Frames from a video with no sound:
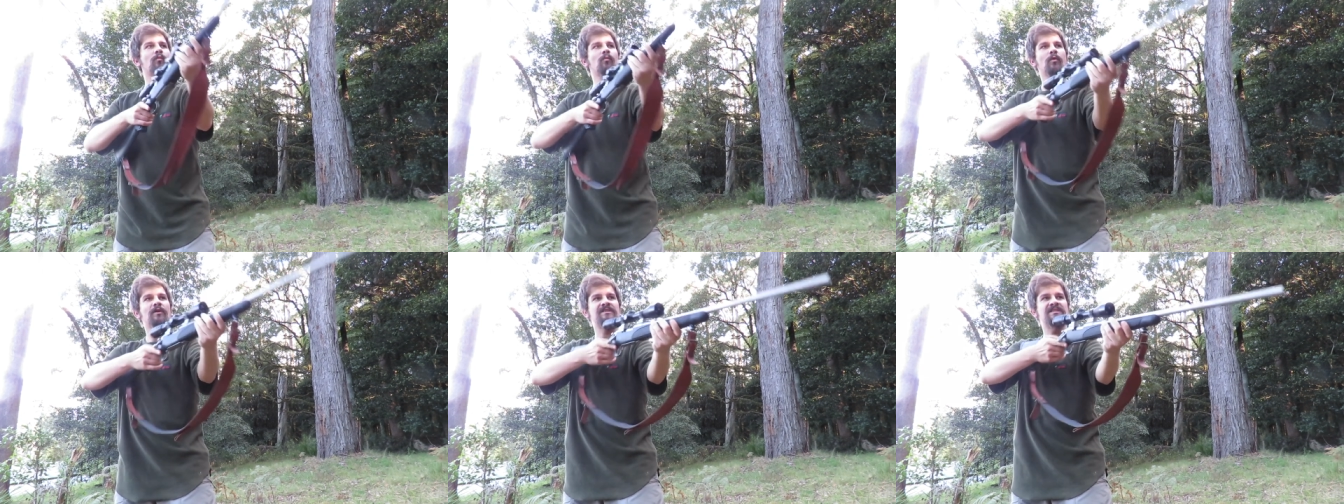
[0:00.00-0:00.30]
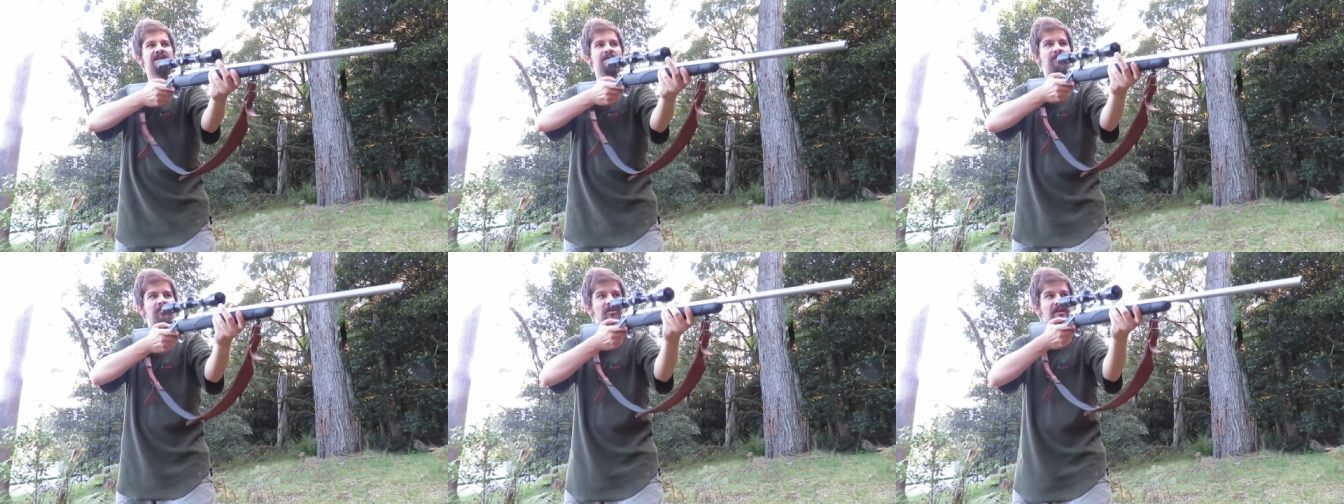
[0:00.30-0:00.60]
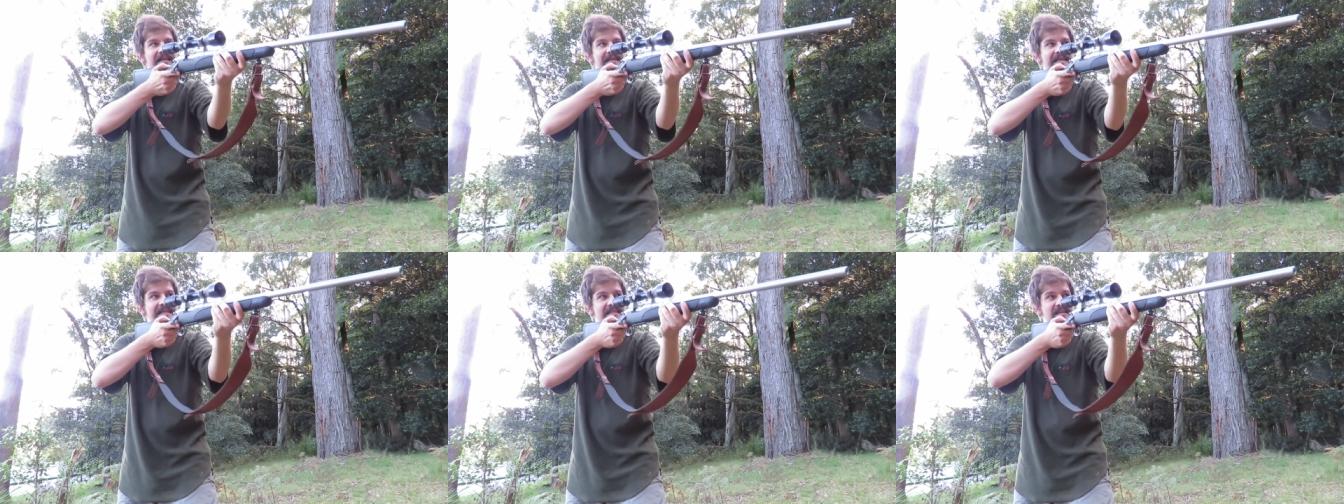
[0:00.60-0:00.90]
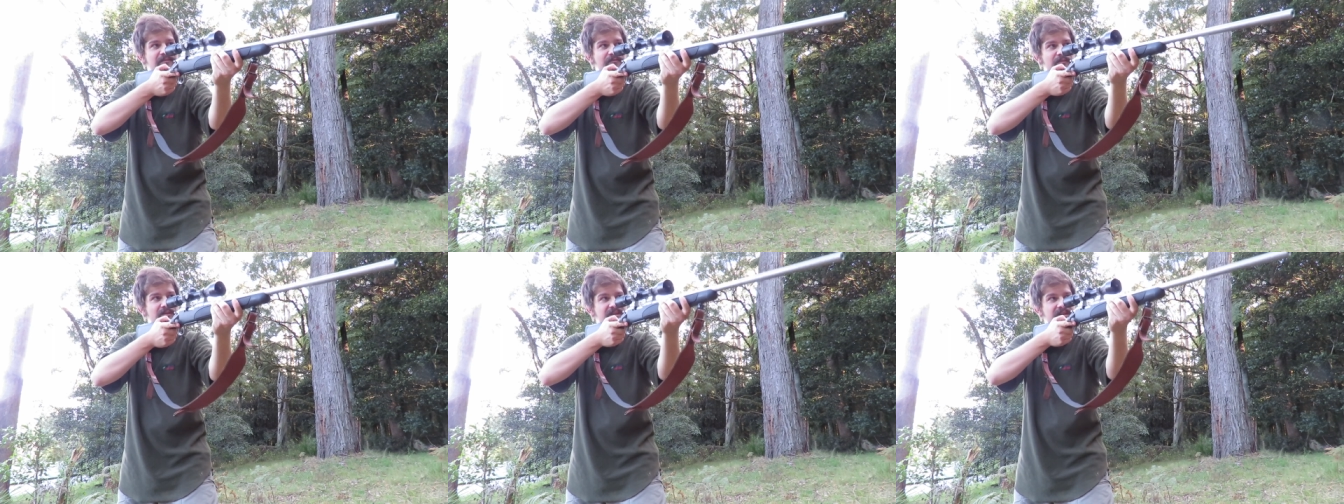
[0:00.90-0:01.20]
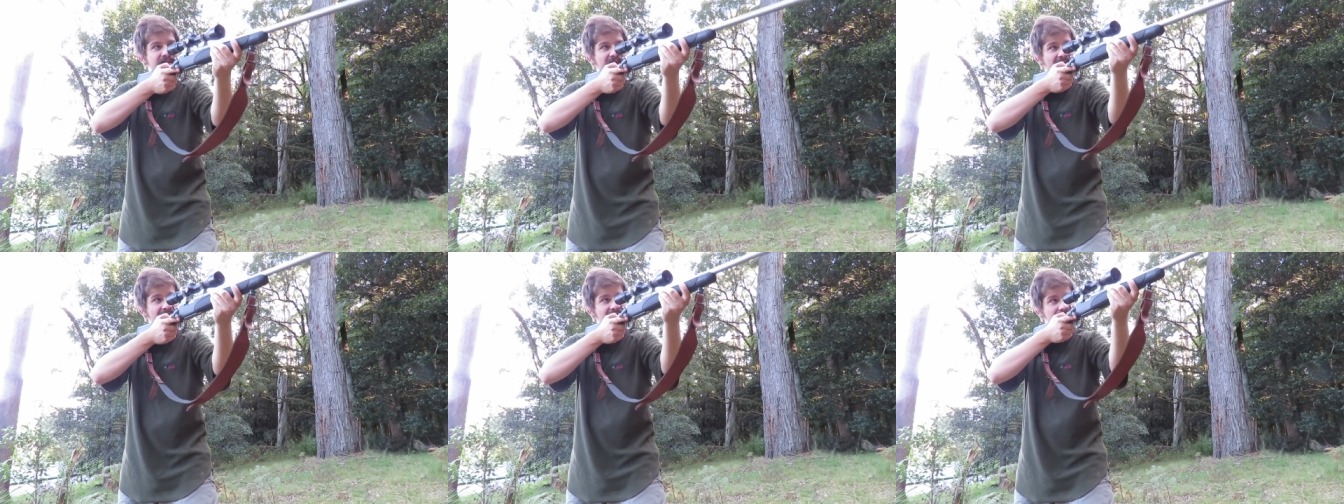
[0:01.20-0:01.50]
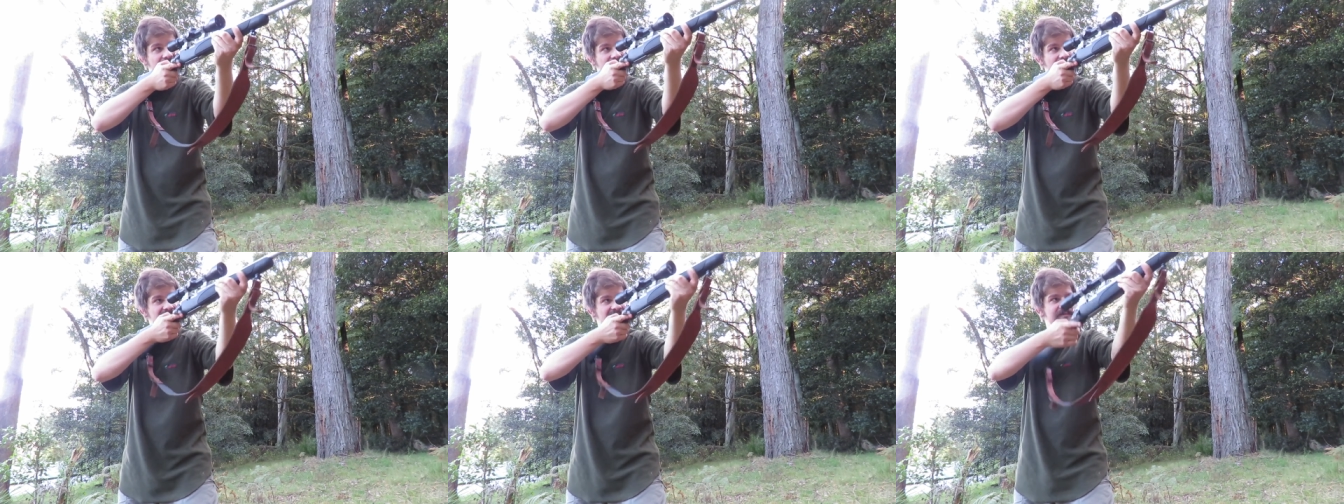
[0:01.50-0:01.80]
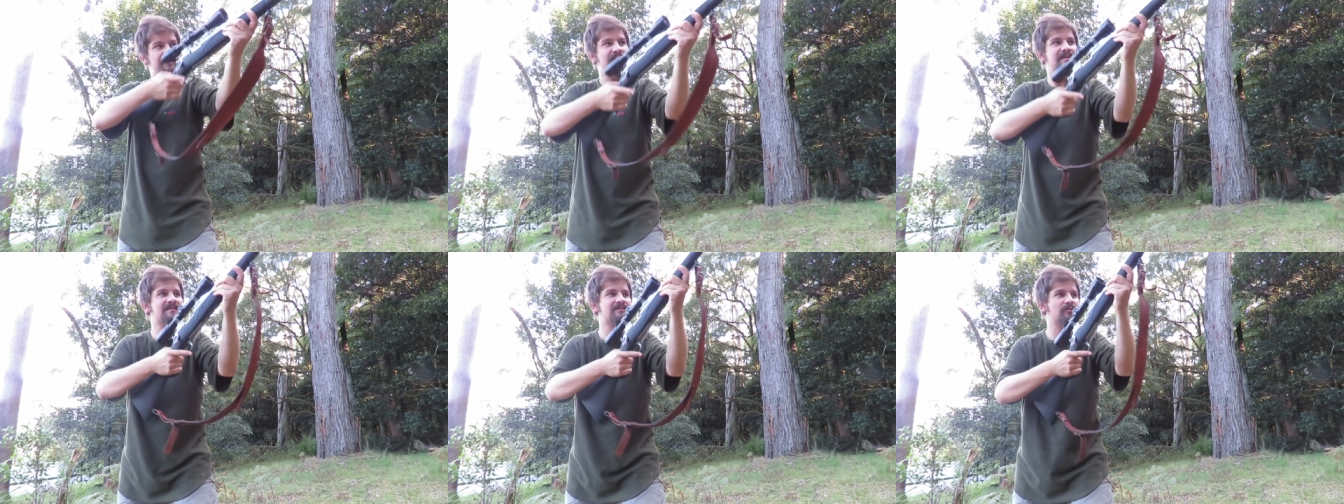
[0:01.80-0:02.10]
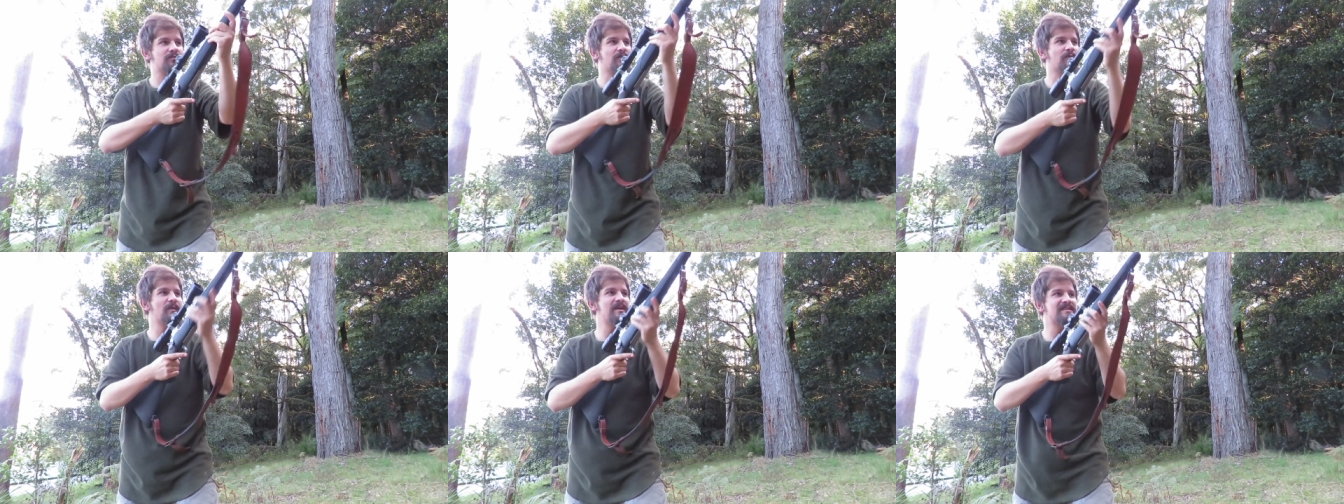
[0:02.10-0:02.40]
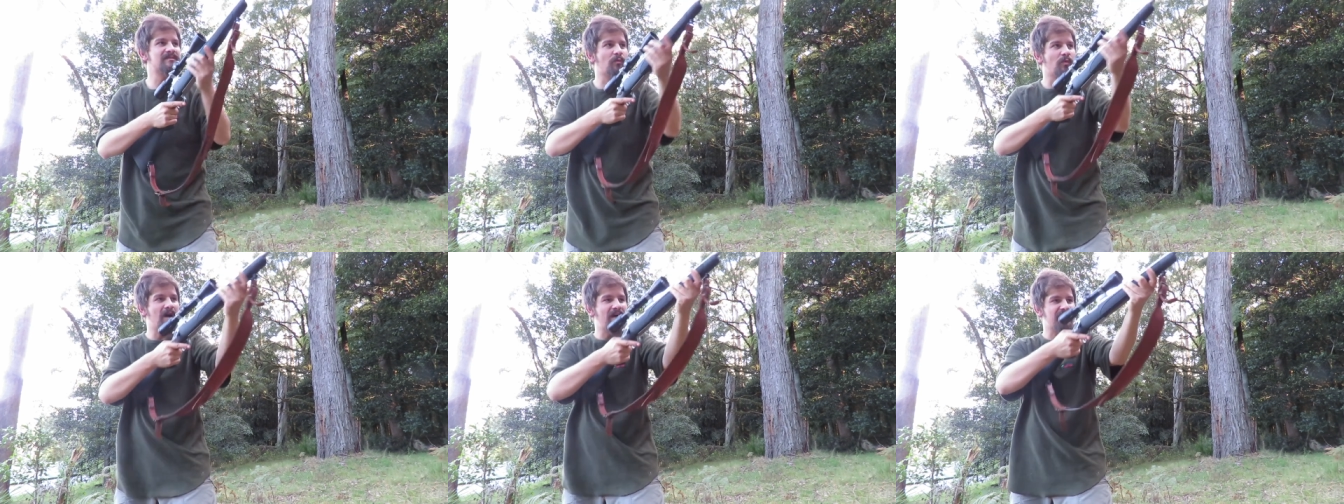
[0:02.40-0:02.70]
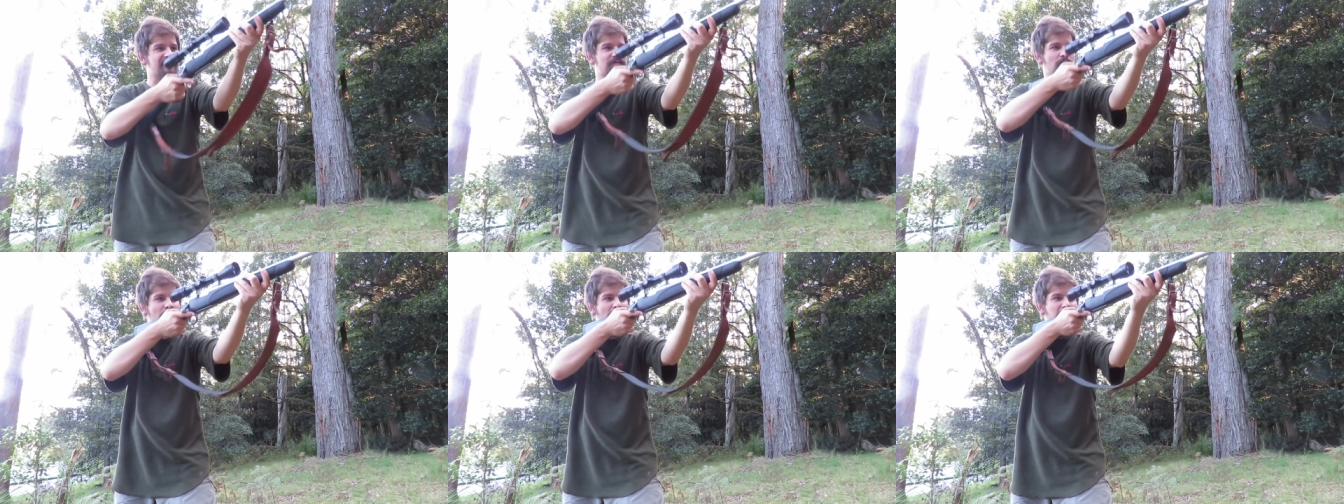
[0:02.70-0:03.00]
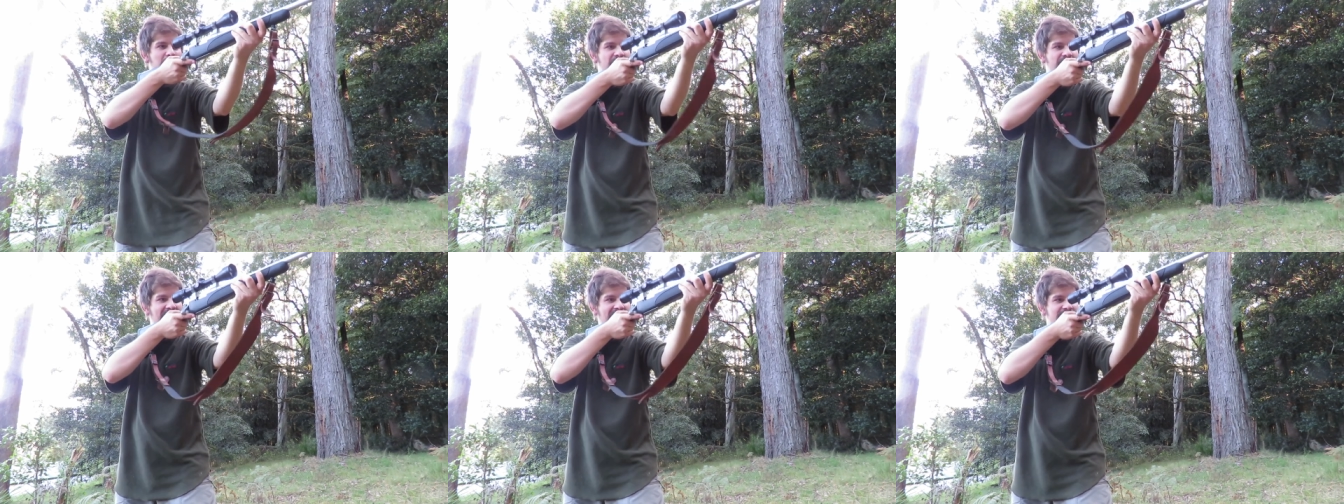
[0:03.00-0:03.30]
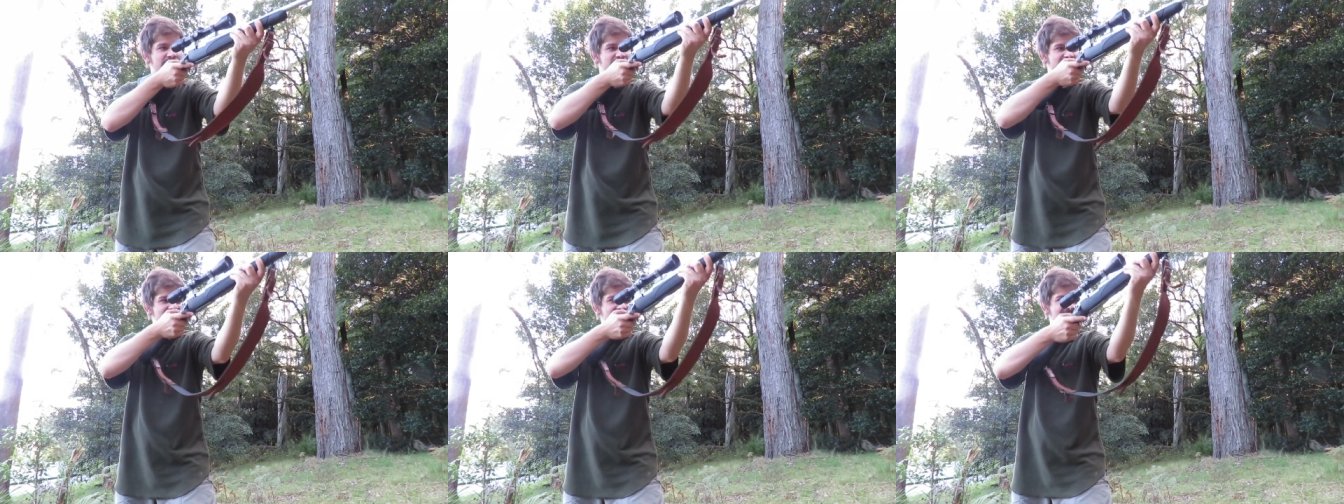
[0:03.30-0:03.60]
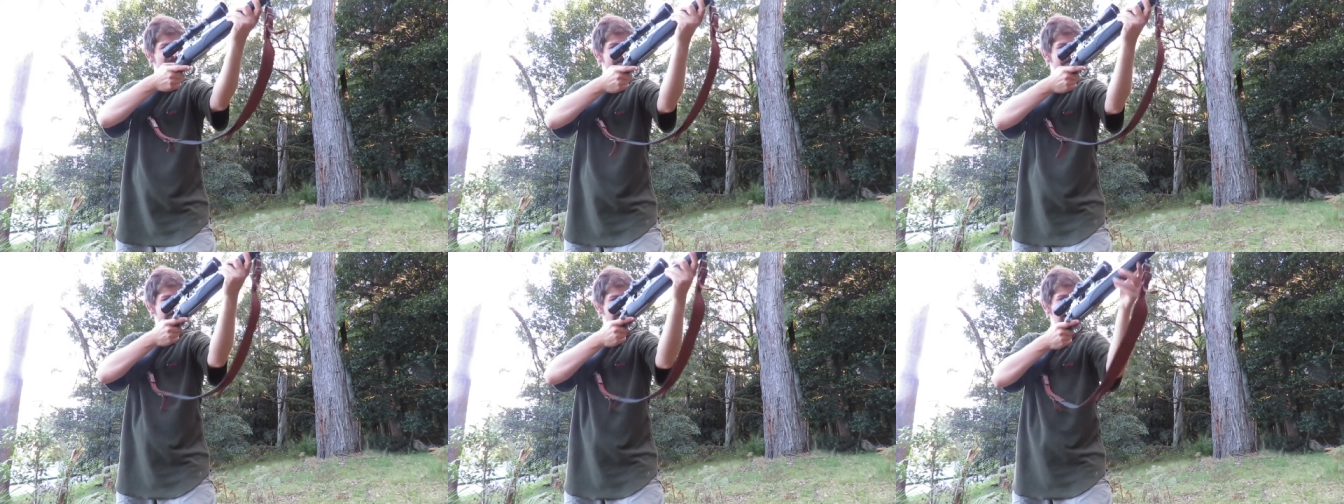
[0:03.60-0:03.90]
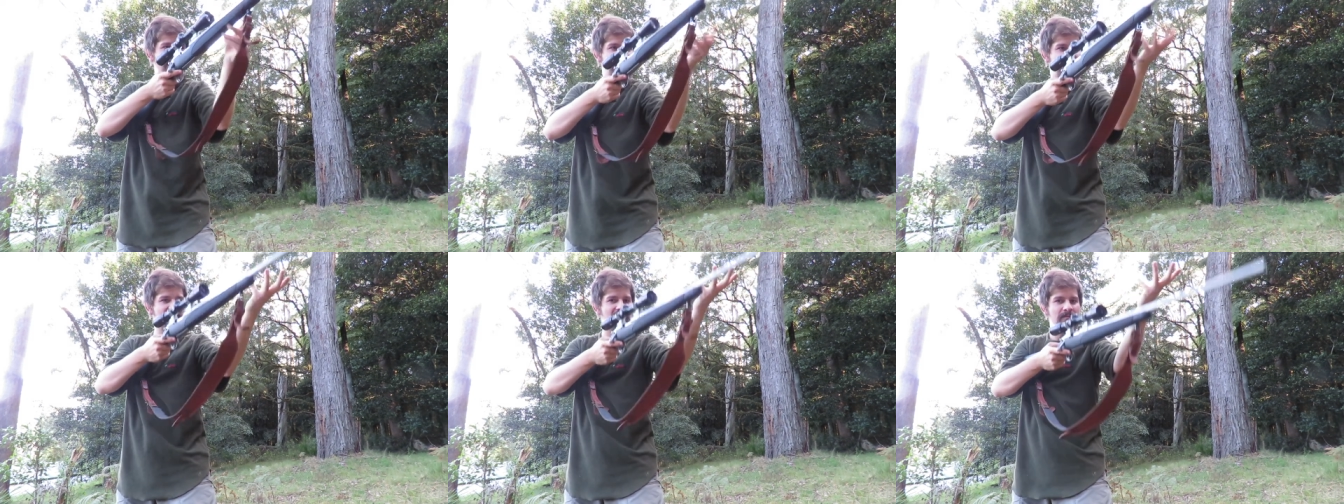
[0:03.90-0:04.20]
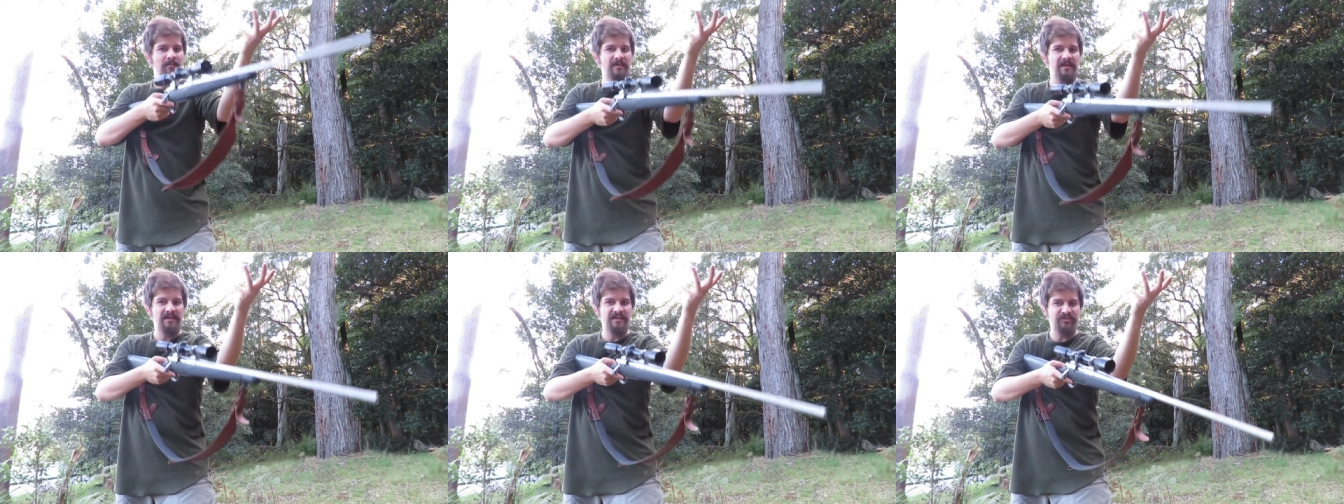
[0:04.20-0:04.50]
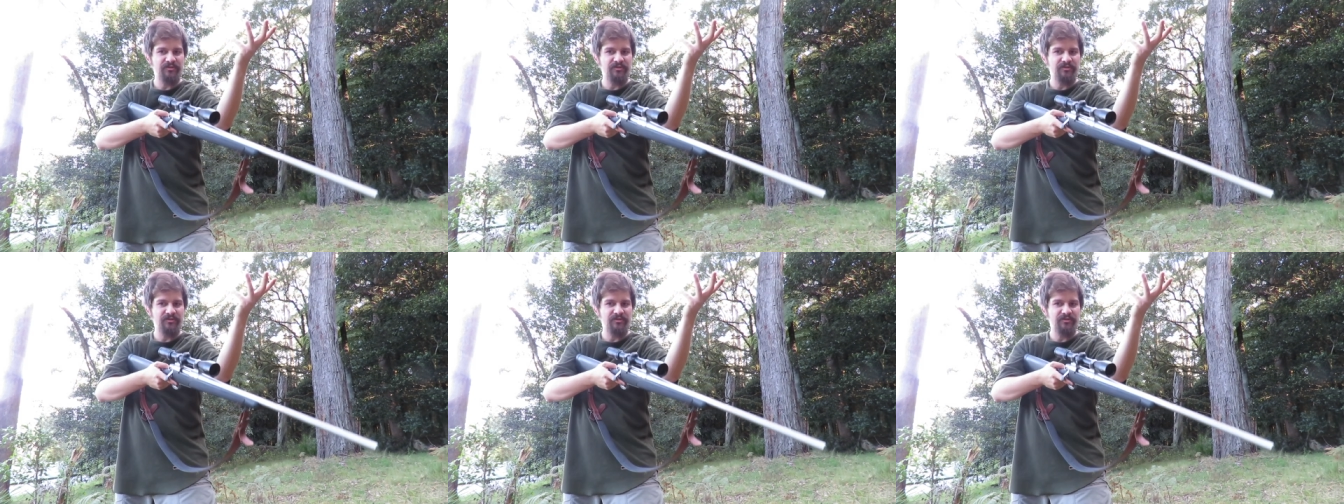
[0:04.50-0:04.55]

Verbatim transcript: what's completely different to that is because the reason why there's a wobble factor is because that front arm